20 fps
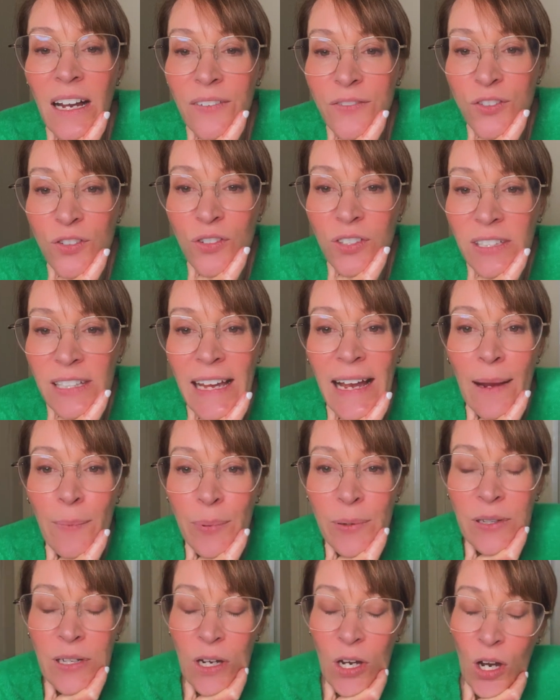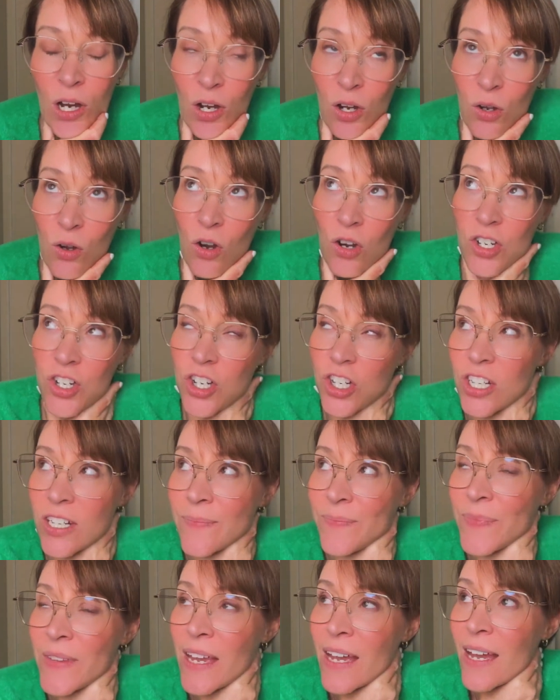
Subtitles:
after a lap? Gosh,